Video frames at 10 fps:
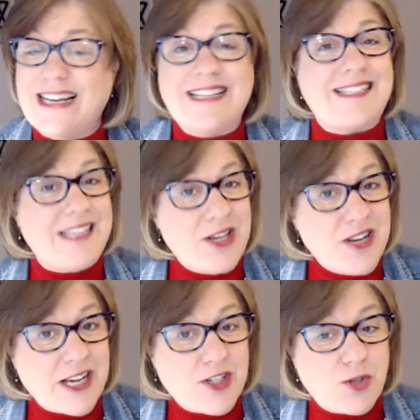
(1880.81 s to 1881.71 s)
See you
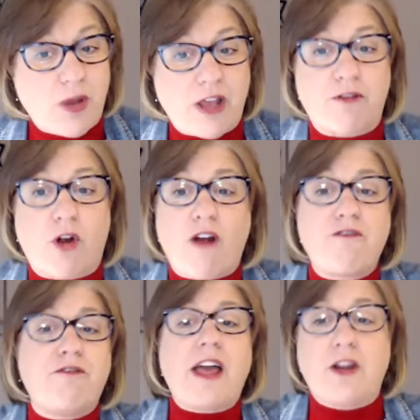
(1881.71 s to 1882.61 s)
next week for our
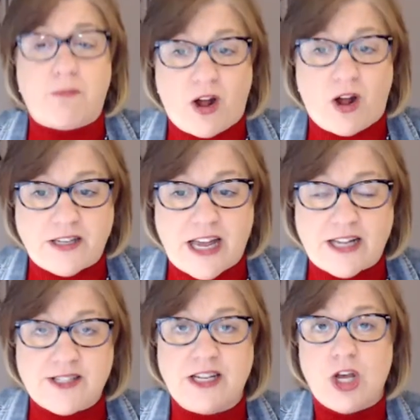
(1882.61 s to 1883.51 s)
final
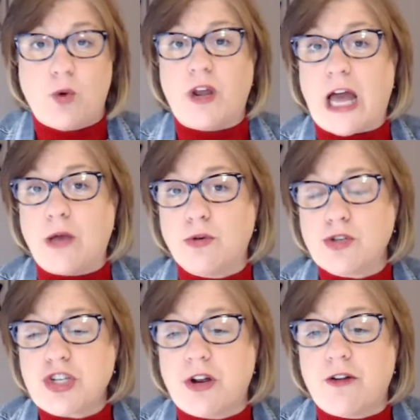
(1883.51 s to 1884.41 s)
broadcast when I will
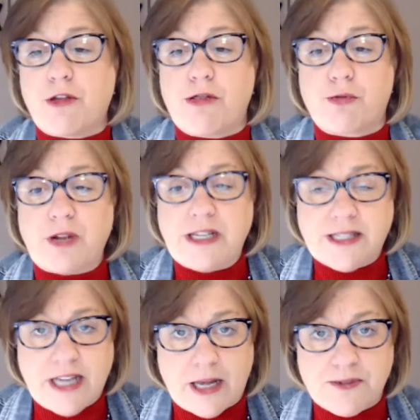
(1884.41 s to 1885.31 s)
share the 3
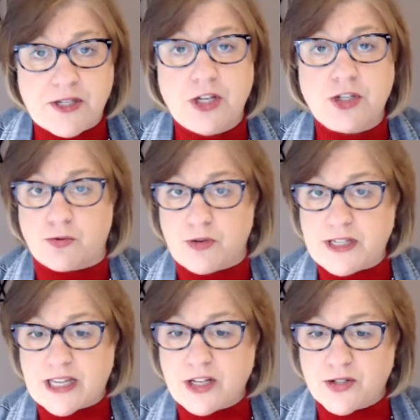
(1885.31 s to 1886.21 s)
steps to
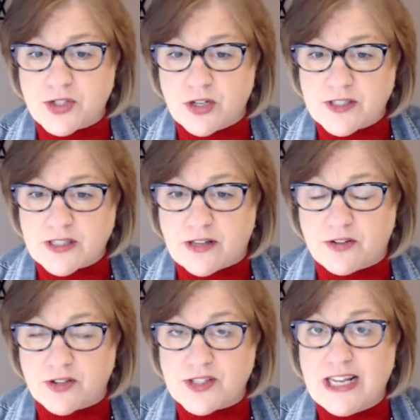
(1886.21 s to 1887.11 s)
reset your service
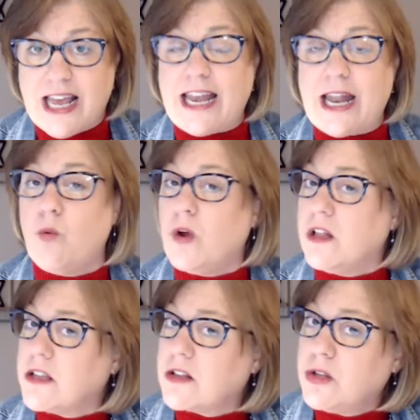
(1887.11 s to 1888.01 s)
levels, and it will
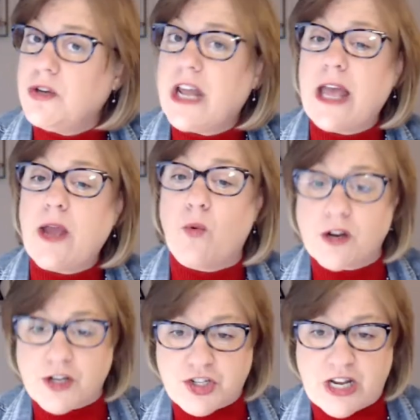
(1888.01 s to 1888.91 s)
include a
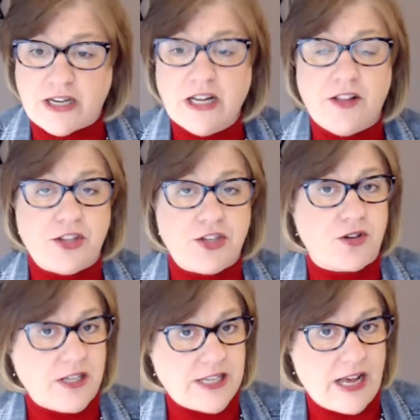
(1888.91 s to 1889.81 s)
worksheet that you
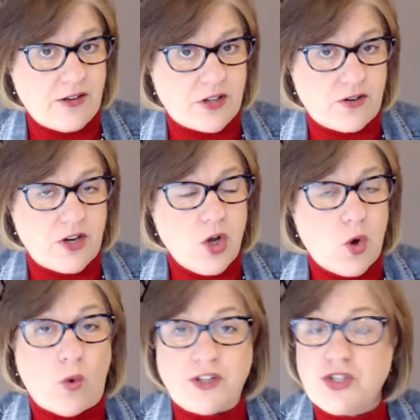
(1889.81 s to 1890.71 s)
can download.
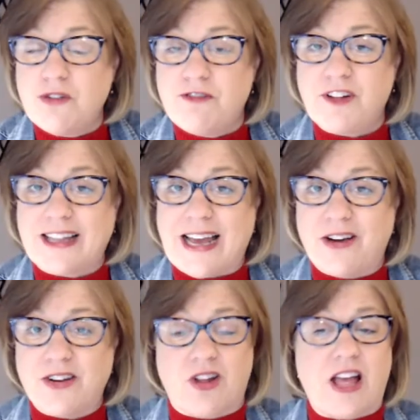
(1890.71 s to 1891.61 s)
Once you fill it
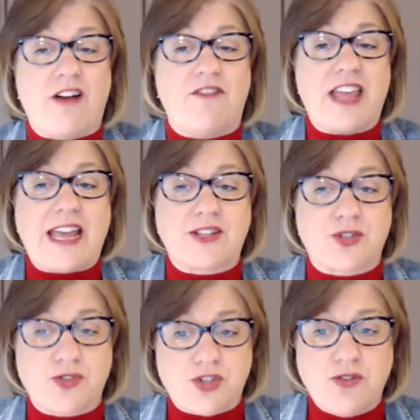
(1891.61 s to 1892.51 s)
out, you'll have the
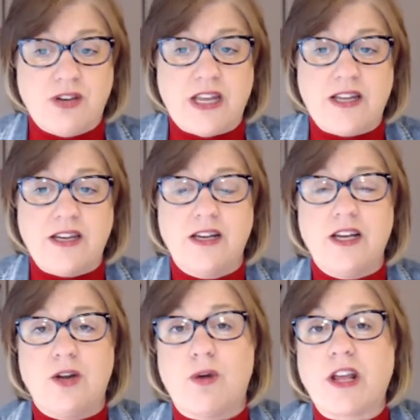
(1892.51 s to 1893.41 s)
answers you need,
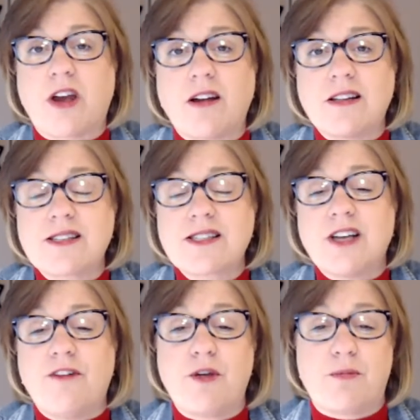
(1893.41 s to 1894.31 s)
regardless
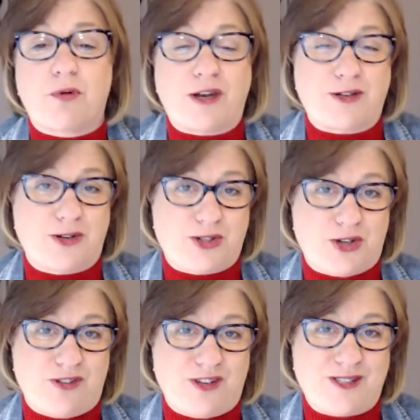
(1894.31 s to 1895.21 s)
of your product or
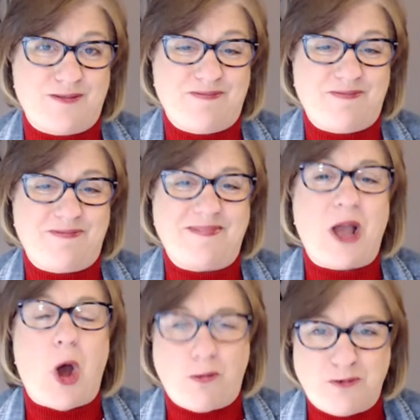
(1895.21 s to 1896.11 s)
service.
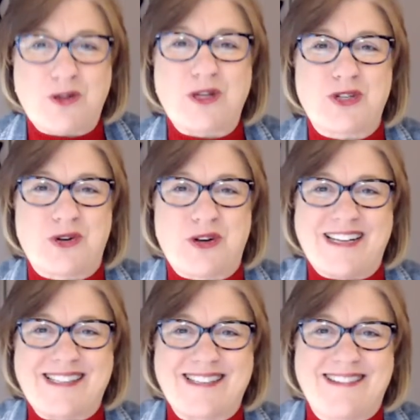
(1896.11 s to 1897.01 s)
Hope you can join
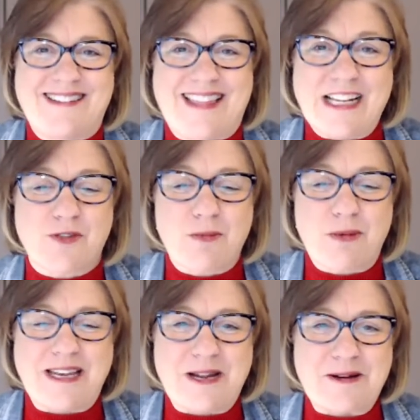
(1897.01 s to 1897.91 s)
us. Thanks for
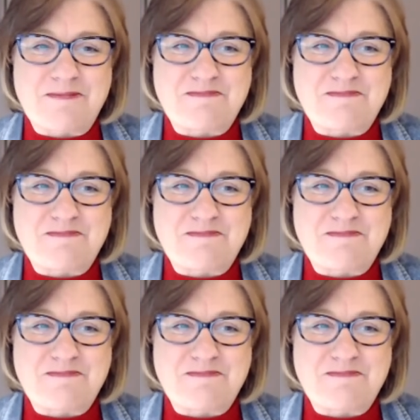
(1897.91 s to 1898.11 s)
being here.